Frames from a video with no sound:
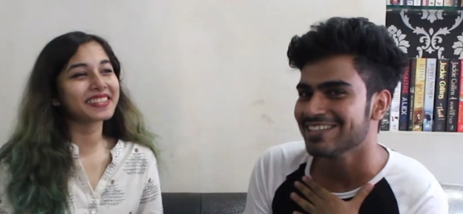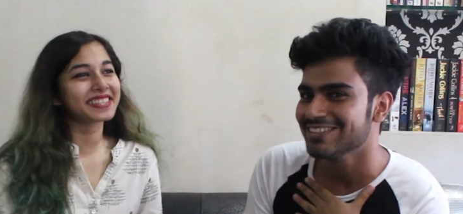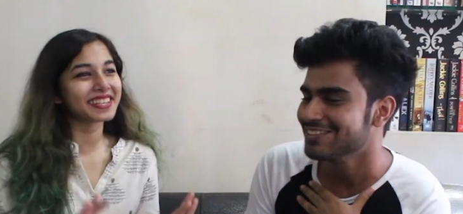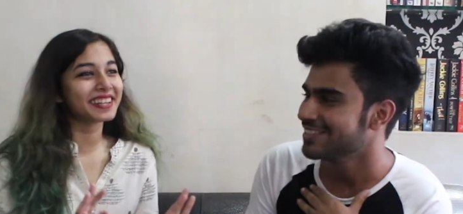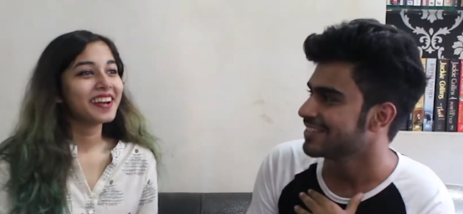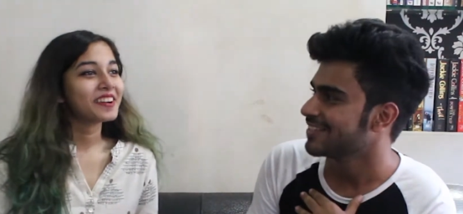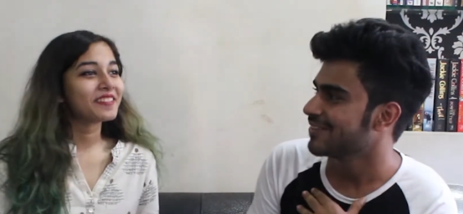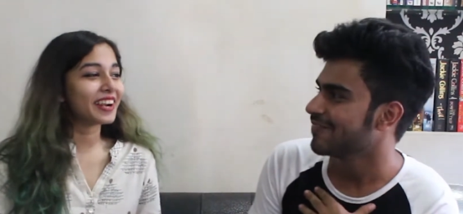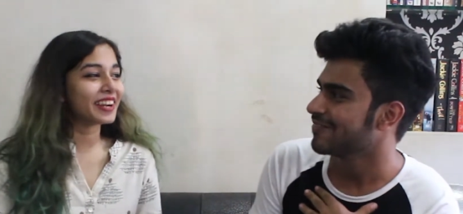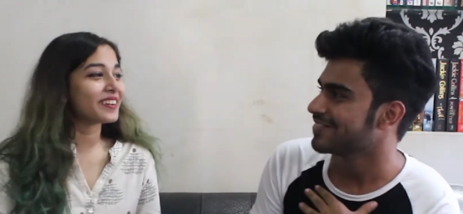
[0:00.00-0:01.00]
Speaker 1: It's still
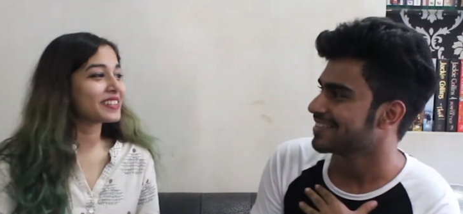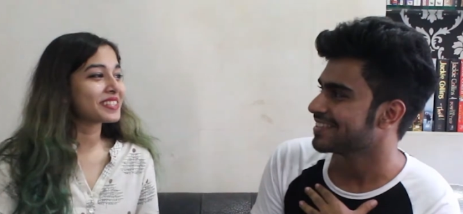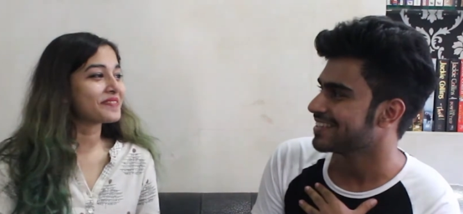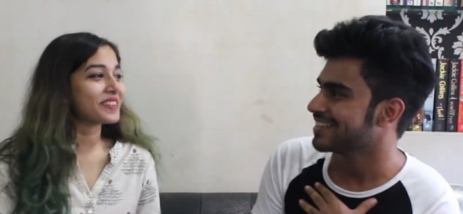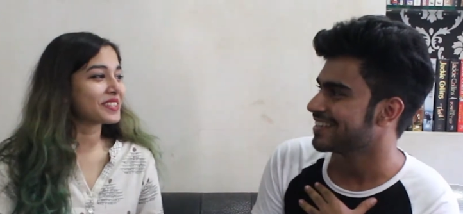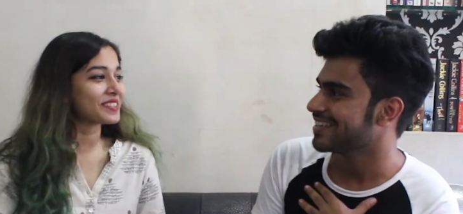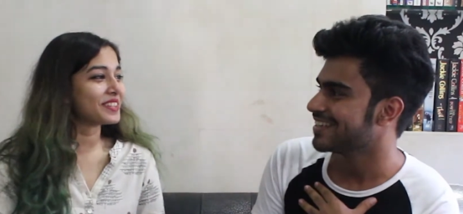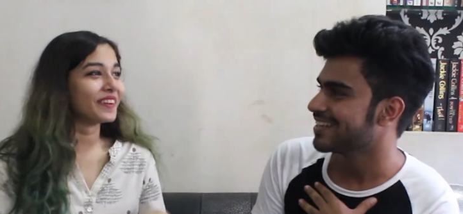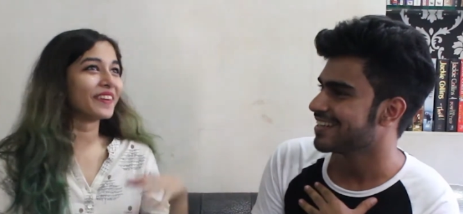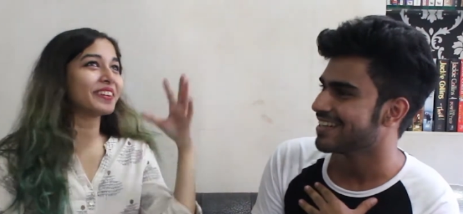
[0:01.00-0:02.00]
very low as compared to
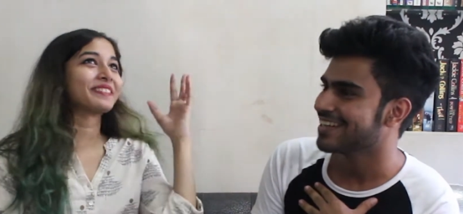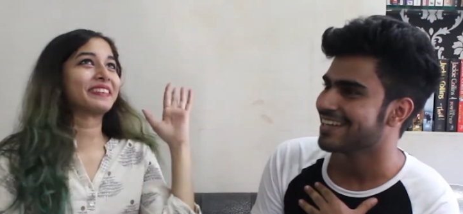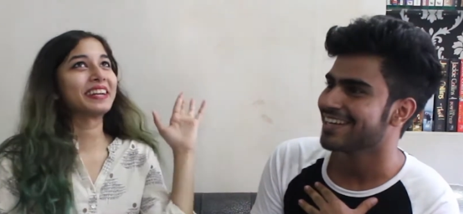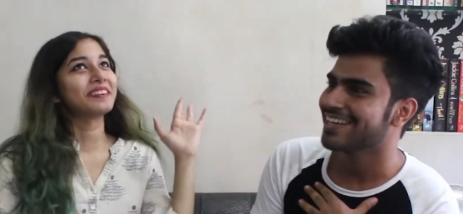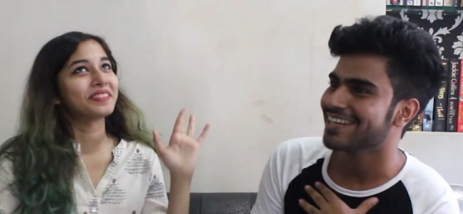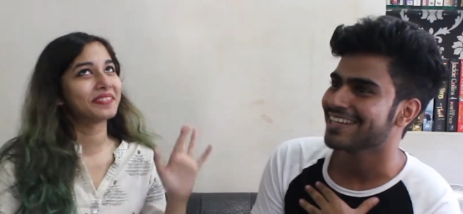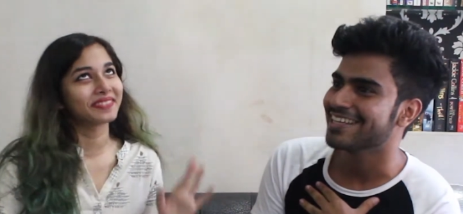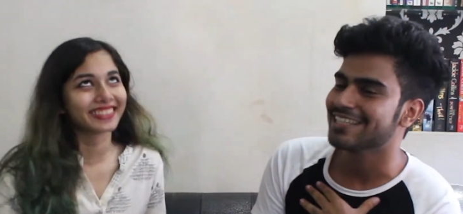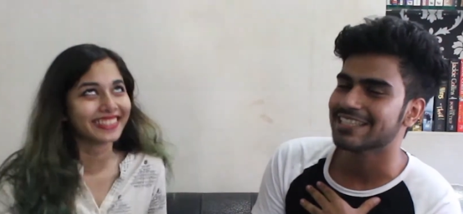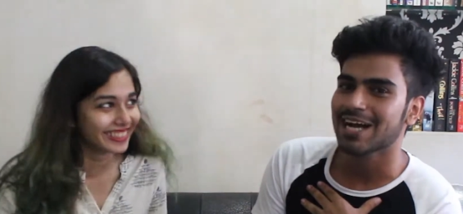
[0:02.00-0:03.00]
a lot of great
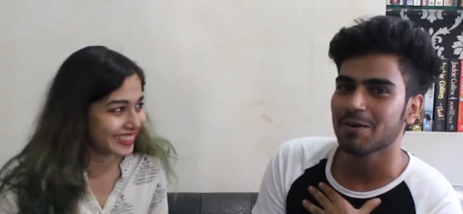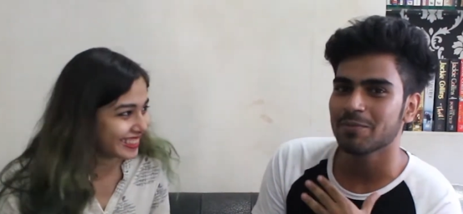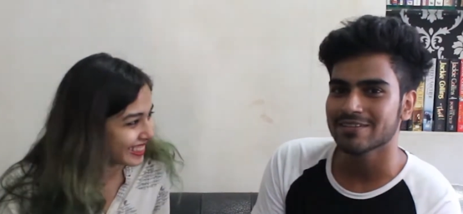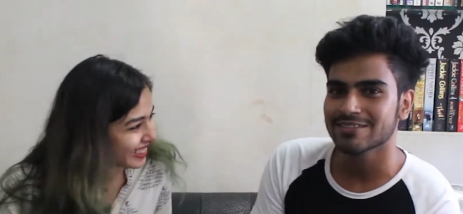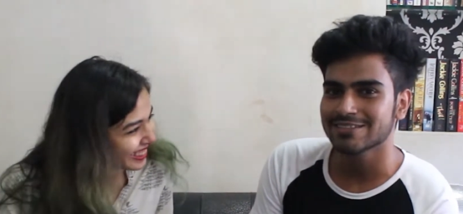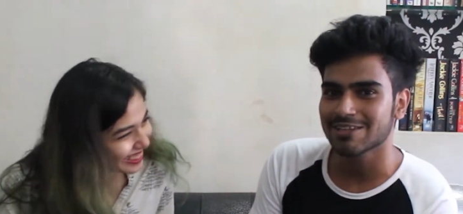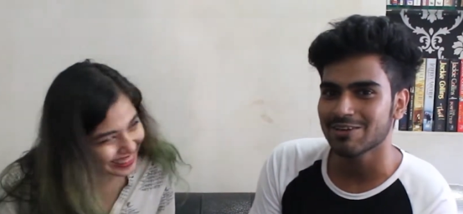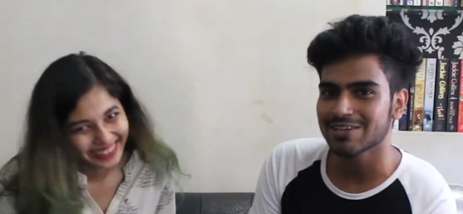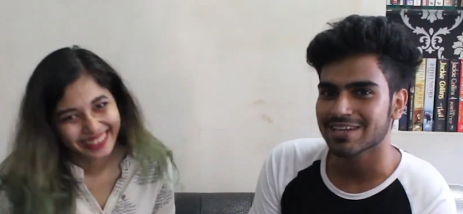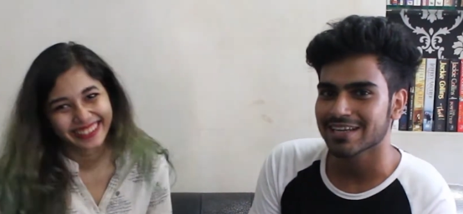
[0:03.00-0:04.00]
people.
Speaker 2: Yeah, but it's
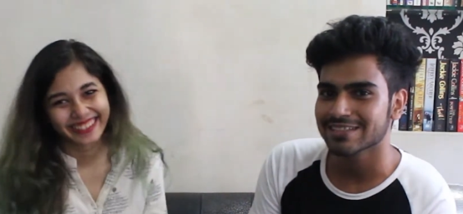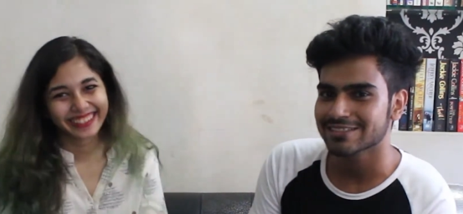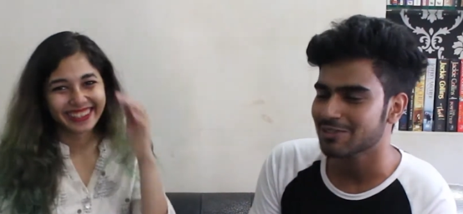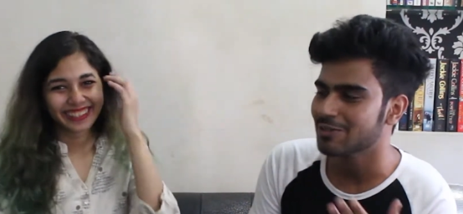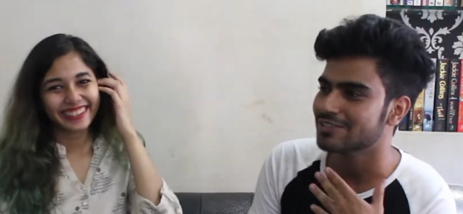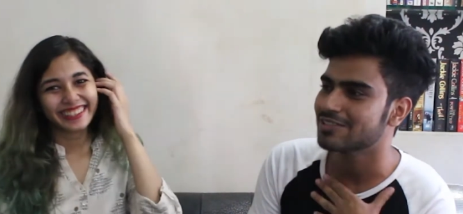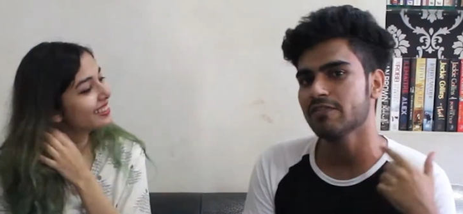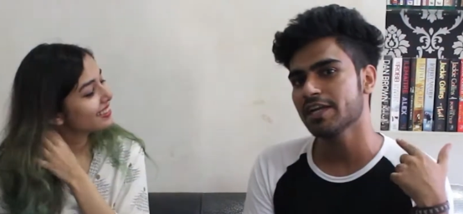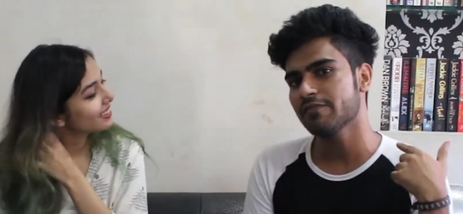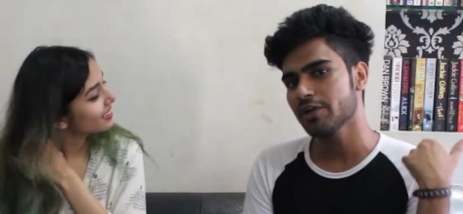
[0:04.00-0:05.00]
good, right? It's good. So
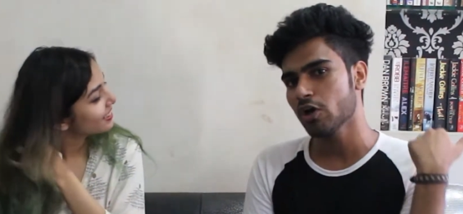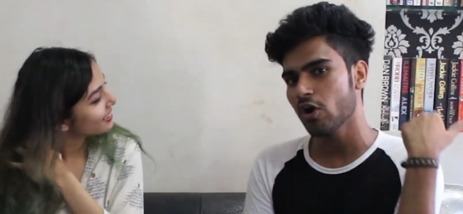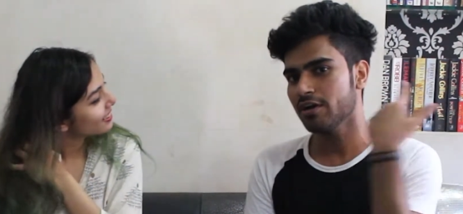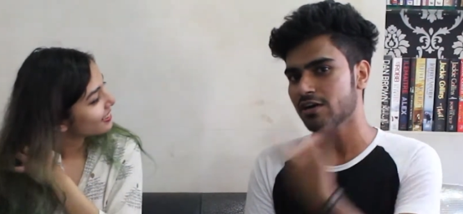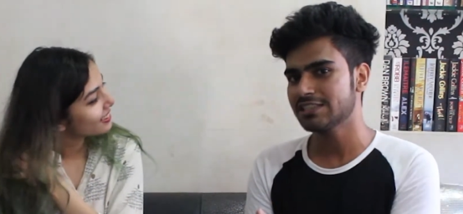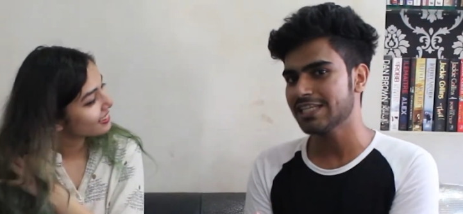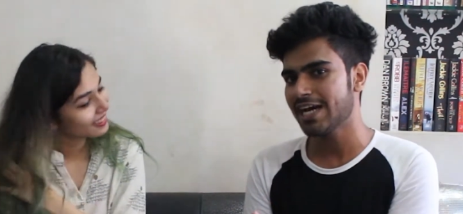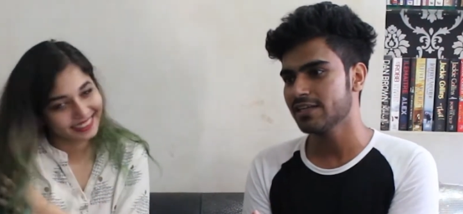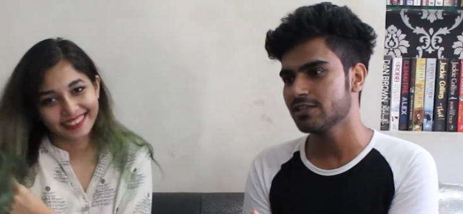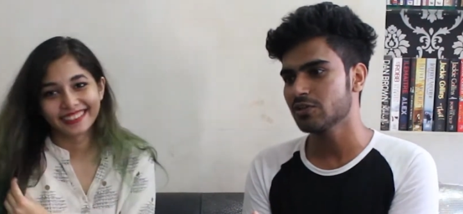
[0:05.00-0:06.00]
we did a video on her
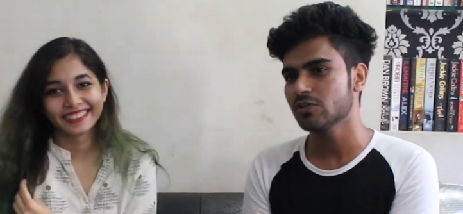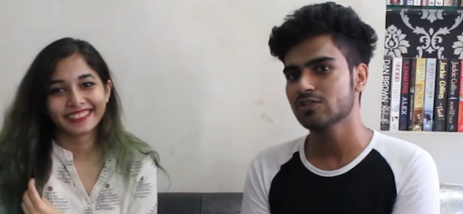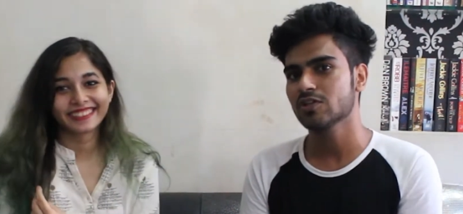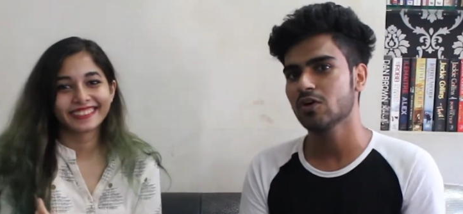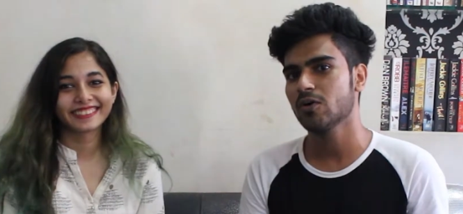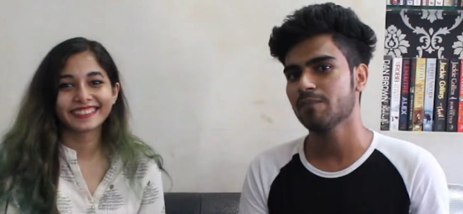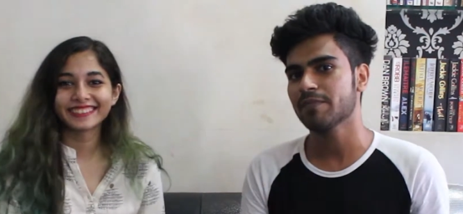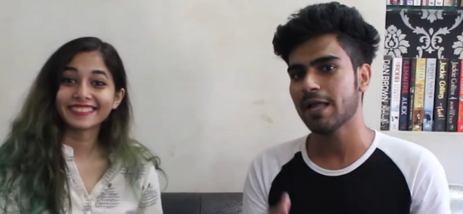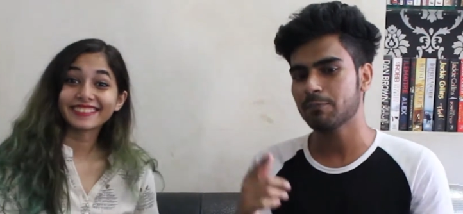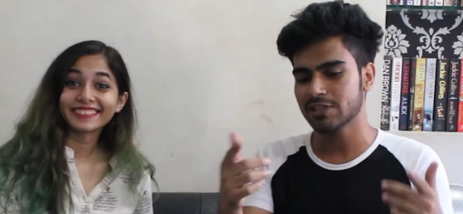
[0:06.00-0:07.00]
channel too, so
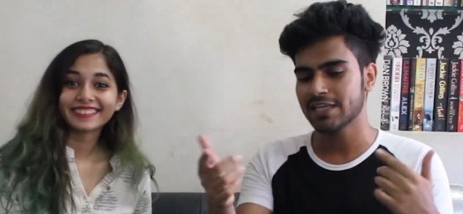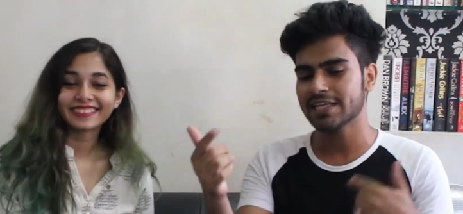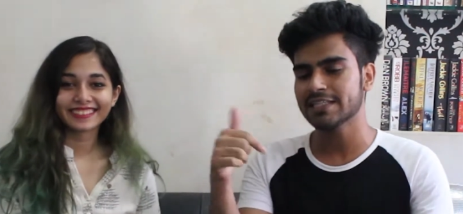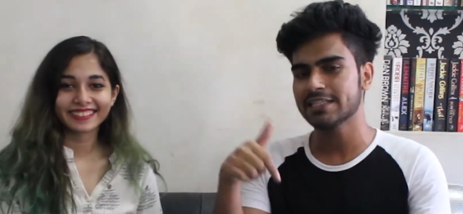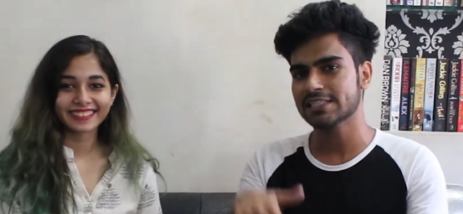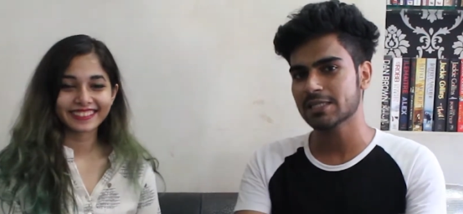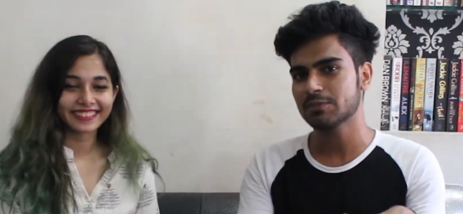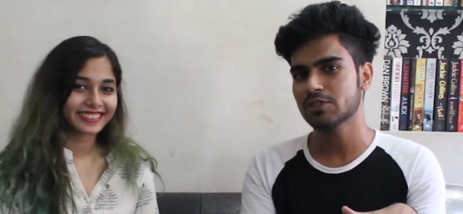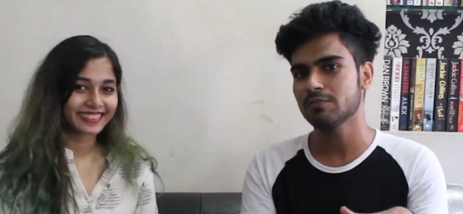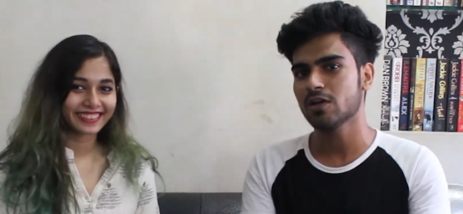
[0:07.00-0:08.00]
I'll put the link in the
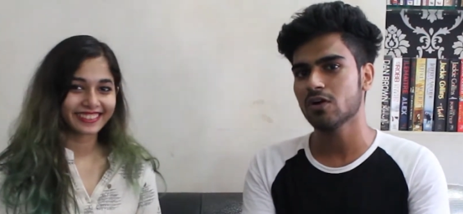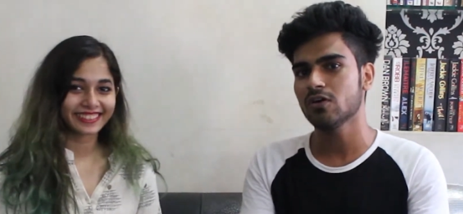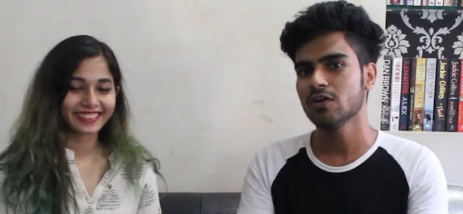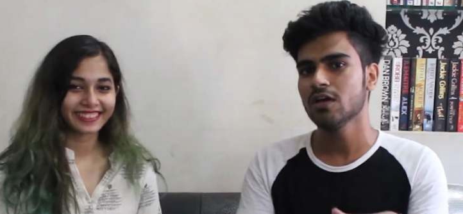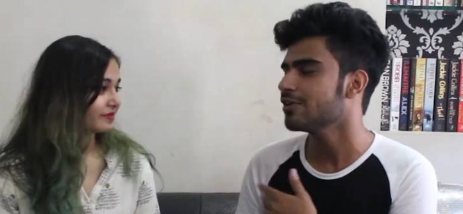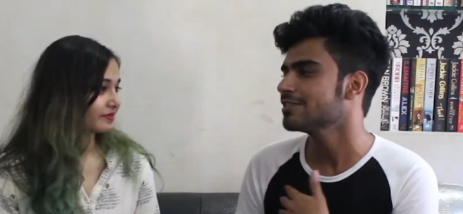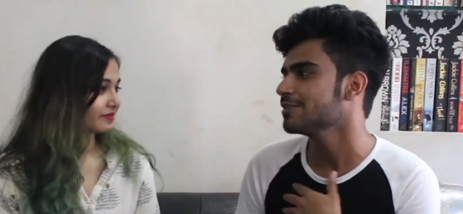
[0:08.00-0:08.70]
description below. Show her